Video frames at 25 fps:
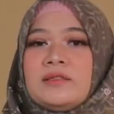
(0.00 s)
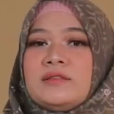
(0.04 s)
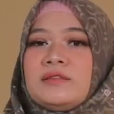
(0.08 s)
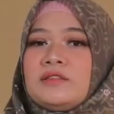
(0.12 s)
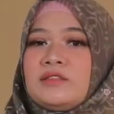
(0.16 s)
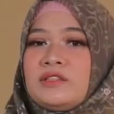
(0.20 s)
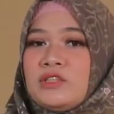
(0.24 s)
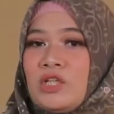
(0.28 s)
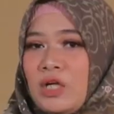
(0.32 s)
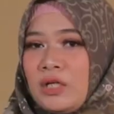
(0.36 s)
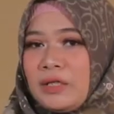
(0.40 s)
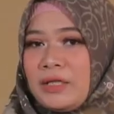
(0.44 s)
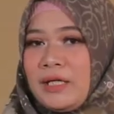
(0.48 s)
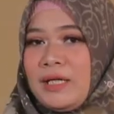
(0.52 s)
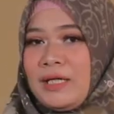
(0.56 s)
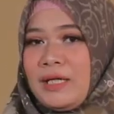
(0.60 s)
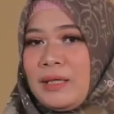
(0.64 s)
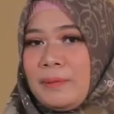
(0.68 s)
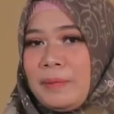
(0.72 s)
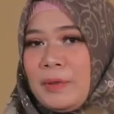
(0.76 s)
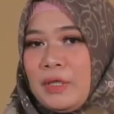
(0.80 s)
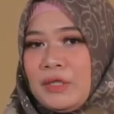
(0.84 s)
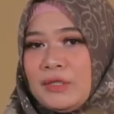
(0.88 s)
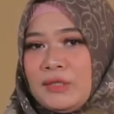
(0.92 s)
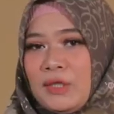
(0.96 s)
Talking
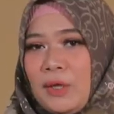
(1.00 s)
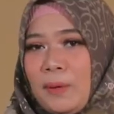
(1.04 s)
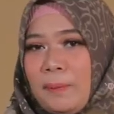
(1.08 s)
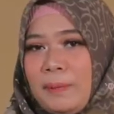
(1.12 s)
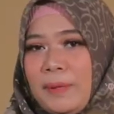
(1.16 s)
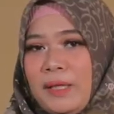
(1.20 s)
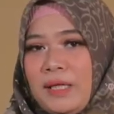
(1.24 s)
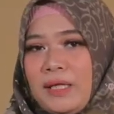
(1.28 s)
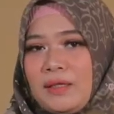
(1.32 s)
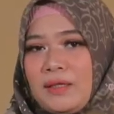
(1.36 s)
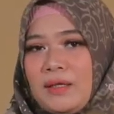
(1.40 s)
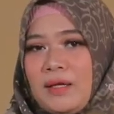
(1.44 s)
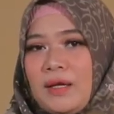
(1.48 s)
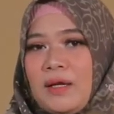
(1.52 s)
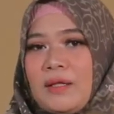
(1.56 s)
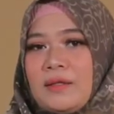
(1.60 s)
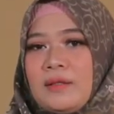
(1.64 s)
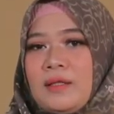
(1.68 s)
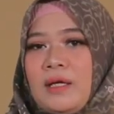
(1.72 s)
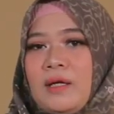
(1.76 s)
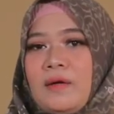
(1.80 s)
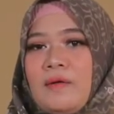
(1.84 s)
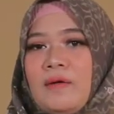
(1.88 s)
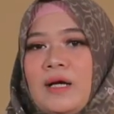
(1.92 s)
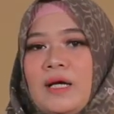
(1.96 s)
about topic,
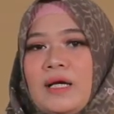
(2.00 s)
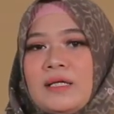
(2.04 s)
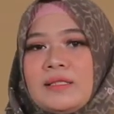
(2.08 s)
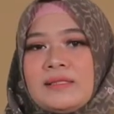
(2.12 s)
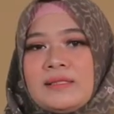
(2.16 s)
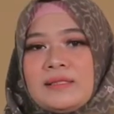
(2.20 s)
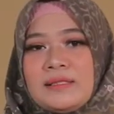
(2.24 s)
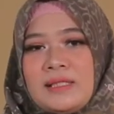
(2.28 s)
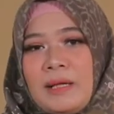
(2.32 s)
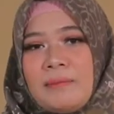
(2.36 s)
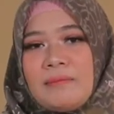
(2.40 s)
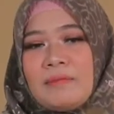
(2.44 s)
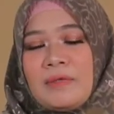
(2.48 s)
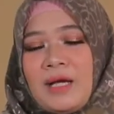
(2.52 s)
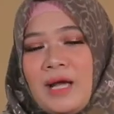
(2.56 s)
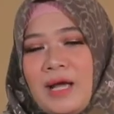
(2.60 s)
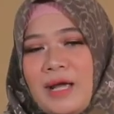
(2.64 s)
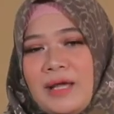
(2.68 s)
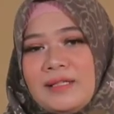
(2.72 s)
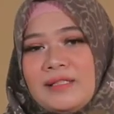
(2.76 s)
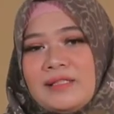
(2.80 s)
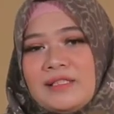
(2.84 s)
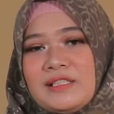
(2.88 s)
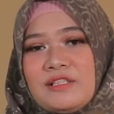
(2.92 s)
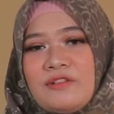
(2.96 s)
there are some
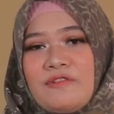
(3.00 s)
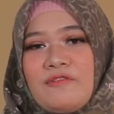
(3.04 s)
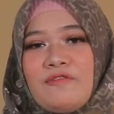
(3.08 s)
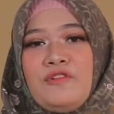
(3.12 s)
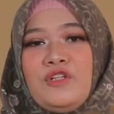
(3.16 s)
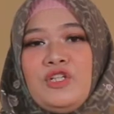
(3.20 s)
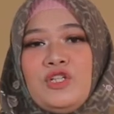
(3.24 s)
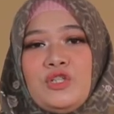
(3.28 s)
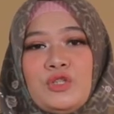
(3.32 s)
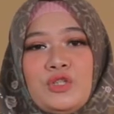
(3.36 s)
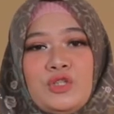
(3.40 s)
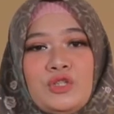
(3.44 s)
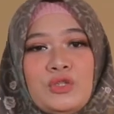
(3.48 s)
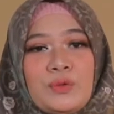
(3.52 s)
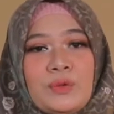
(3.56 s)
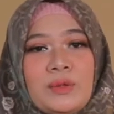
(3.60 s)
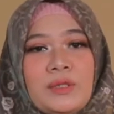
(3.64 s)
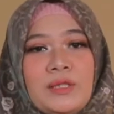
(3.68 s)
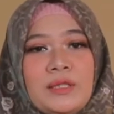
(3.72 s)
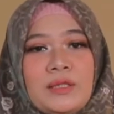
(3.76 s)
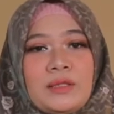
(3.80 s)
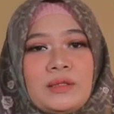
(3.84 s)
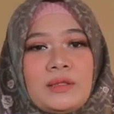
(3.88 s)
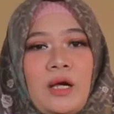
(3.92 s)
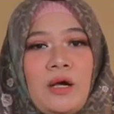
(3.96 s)
kinds of
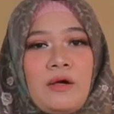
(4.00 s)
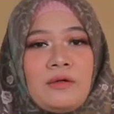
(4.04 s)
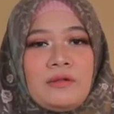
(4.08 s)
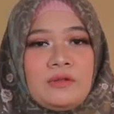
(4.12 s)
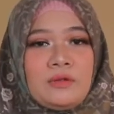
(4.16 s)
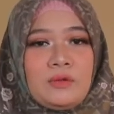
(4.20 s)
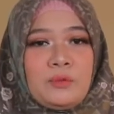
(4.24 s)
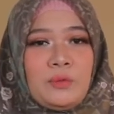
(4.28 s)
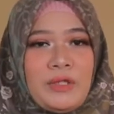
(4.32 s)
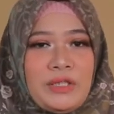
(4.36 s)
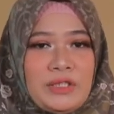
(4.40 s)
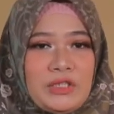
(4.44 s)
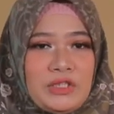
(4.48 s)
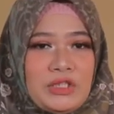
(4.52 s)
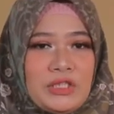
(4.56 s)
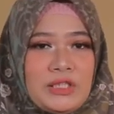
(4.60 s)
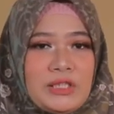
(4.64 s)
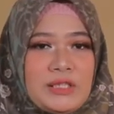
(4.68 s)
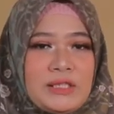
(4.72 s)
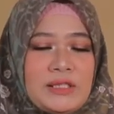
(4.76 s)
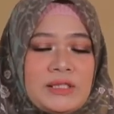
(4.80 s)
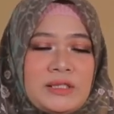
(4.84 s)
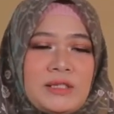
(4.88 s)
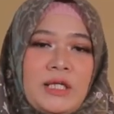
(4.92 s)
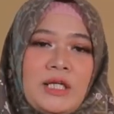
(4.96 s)
usual
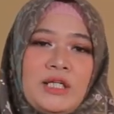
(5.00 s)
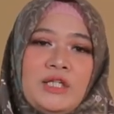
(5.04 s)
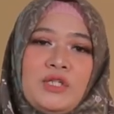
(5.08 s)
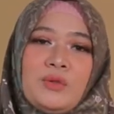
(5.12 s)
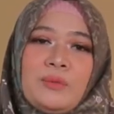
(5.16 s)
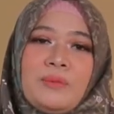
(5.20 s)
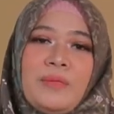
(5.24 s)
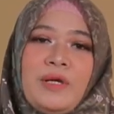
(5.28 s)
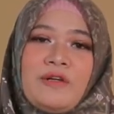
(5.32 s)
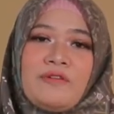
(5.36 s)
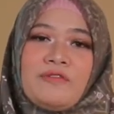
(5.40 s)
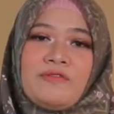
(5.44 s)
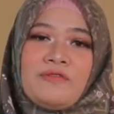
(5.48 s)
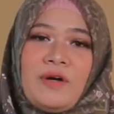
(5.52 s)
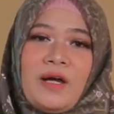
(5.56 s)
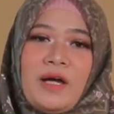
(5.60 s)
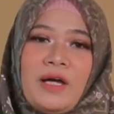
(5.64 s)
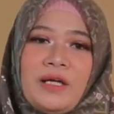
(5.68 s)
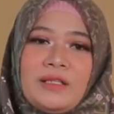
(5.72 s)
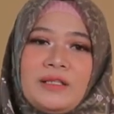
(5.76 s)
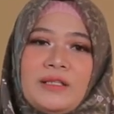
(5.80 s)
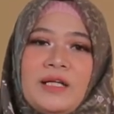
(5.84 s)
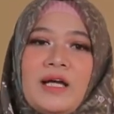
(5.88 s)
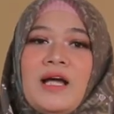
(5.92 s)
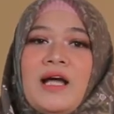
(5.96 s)
questions that you may
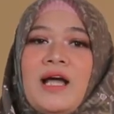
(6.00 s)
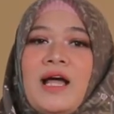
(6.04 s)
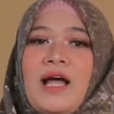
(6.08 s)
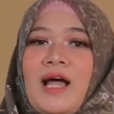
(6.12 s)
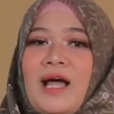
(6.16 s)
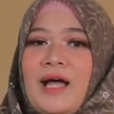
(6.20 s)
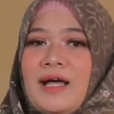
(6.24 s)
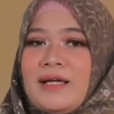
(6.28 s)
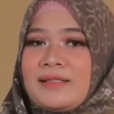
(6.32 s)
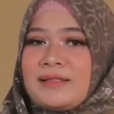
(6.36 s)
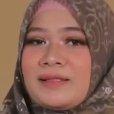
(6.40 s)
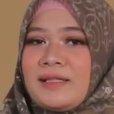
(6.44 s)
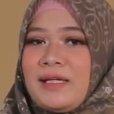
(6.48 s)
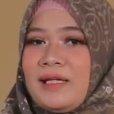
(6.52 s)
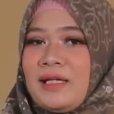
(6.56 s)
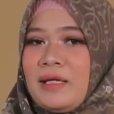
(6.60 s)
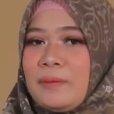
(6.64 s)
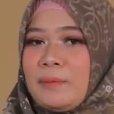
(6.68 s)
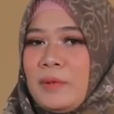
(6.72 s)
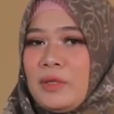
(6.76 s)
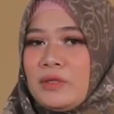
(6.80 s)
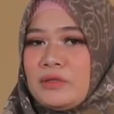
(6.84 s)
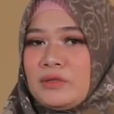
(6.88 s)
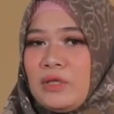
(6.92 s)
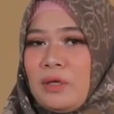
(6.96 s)
find asking
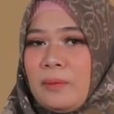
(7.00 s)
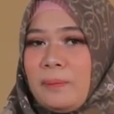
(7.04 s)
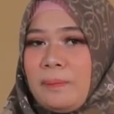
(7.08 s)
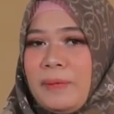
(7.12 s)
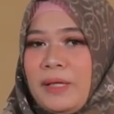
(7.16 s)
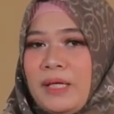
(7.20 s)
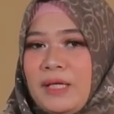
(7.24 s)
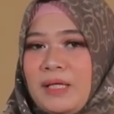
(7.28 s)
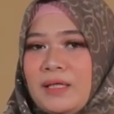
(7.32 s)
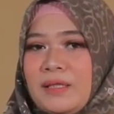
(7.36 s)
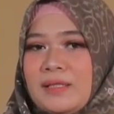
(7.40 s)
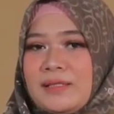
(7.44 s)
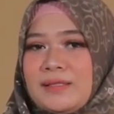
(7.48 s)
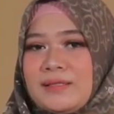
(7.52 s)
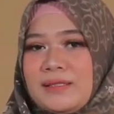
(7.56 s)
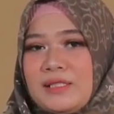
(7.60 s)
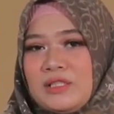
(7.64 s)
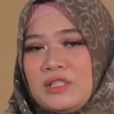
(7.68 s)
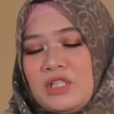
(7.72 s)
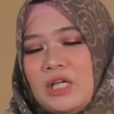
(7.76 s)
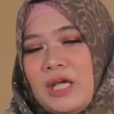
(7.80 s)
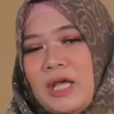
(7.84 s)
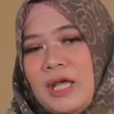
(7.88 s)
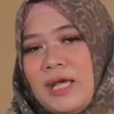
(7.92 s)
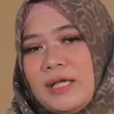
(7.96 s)
about topic,
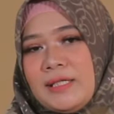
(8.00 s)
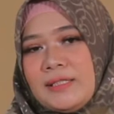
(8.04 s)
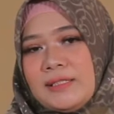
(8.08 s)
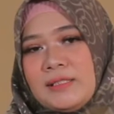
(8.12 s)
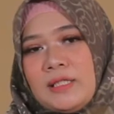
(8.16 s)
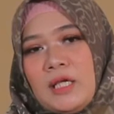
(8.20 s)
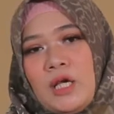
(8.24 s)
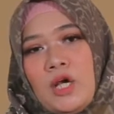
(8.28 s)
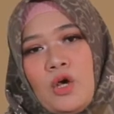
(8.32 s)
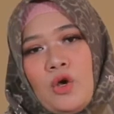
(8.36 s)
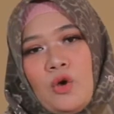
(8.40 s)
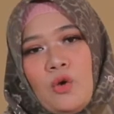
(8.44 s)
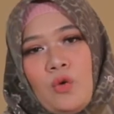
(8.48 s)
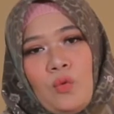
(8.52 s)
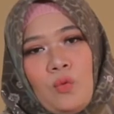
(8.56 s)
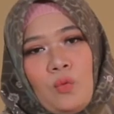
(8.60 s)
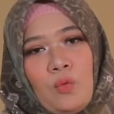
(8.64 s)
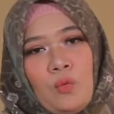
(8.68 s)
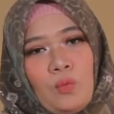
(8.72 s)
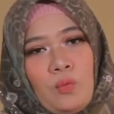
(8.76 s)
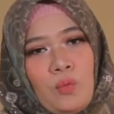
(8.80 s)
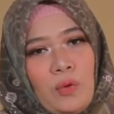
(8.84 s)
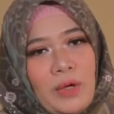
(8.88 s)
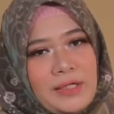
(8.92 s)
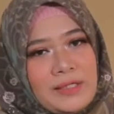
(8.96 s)
such as
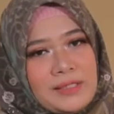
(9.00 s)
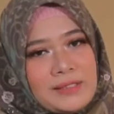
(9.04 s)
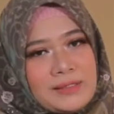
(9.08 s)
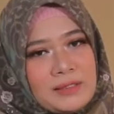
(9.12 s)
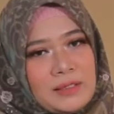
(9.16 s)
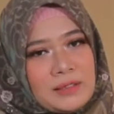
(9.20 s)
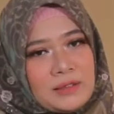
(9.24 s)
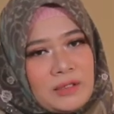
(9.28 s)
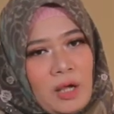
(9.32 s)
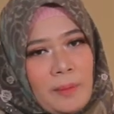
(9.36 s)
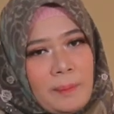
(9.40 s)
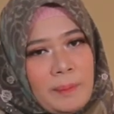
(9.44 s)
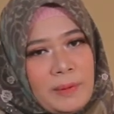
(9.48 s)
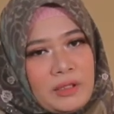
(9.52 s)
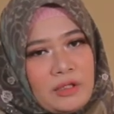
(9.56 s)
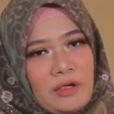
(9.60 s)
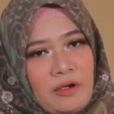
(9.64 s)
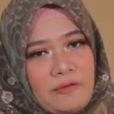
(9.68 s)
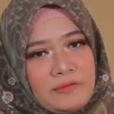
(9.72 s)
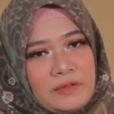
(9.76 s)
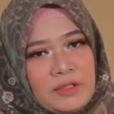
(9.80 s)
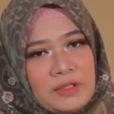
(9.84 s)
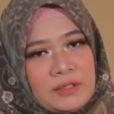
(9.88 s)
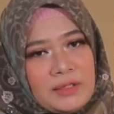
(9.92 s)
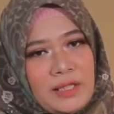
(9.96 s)
what is the topic
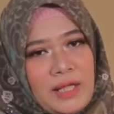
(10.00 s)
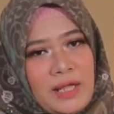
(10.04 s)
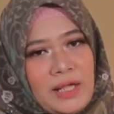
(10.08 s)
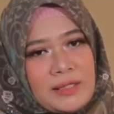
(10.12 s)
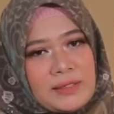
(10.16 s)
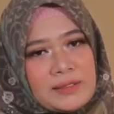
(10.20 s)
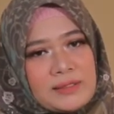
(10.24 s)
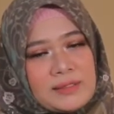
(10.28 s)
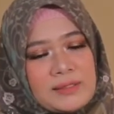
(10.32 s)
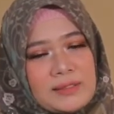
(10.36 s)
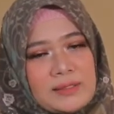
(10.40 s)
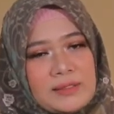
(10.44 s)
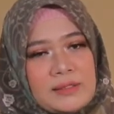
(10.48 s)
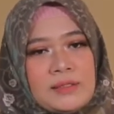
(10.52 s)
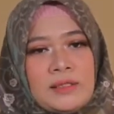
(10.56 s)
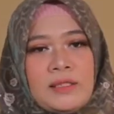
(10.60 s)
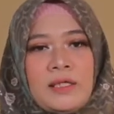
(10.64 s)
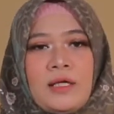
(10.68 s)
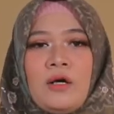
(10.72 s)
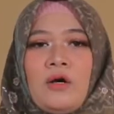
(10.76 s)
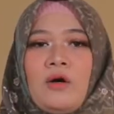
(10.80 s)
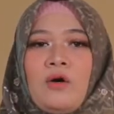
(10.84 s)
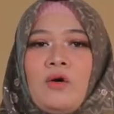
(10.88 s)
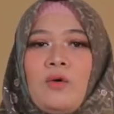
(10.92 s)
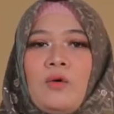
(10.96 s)
of the text
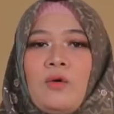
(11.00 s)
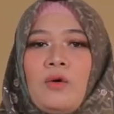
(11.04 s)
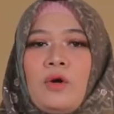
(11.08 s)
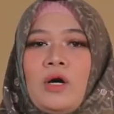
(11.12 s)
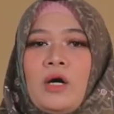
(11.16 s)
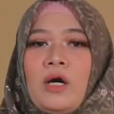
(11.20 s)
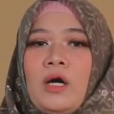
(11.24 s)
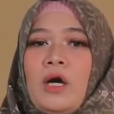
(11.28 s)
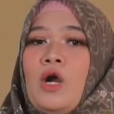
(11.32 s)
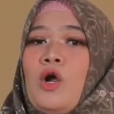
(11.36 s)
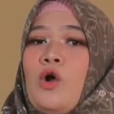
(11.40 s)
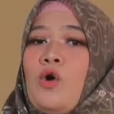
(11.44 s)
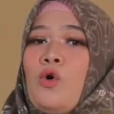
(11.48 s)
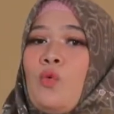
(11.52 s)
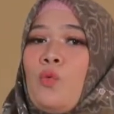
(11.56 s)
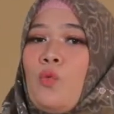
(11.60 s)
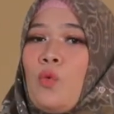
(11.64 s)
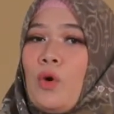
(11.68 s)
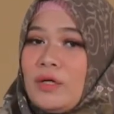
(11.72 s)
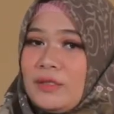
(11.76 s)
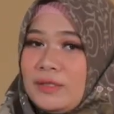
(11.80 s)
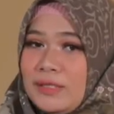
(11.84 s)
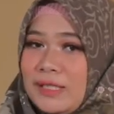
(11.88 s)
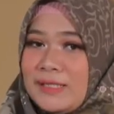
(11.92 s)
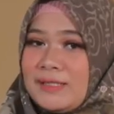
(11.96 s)
or
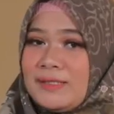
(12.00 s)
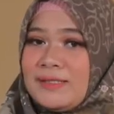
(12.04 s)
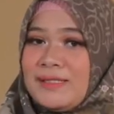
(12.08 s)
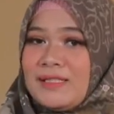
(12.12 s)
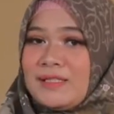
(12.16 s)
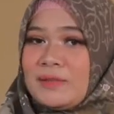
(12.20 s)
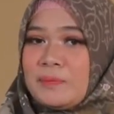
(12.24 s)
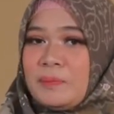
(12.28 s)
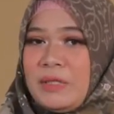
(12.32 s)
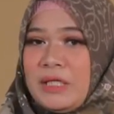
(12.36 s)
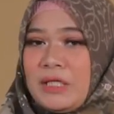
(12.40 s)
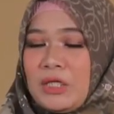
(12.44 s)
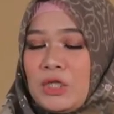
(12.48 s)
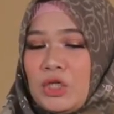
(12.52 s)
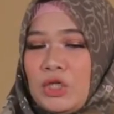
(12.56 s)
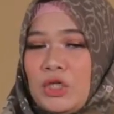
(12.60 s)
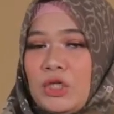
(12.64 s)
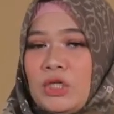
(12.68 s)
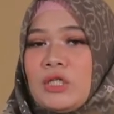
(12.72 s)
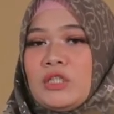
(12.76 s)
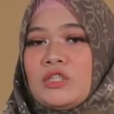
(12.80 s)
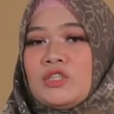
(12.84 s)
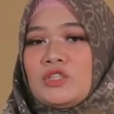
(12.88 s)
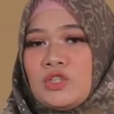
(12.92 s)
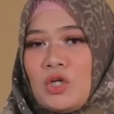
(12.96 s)
what does the
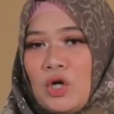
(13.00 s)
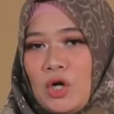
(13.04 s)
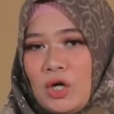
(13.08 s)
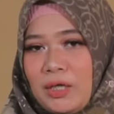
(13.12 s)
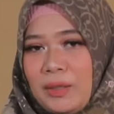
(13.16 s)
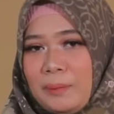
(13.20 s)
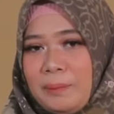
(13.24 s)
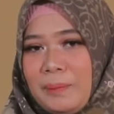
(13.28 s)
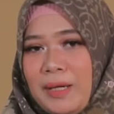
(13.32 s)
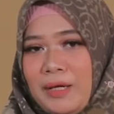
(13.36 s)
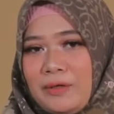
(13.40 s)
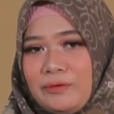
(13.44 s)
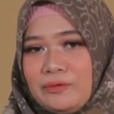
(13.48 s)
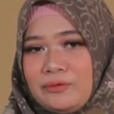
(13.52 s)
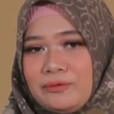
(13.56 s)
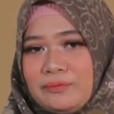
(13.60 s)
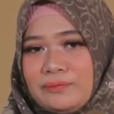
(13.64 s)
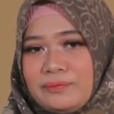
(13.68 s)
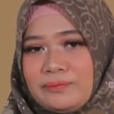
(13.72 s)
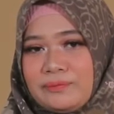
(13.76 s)
speaker talk about.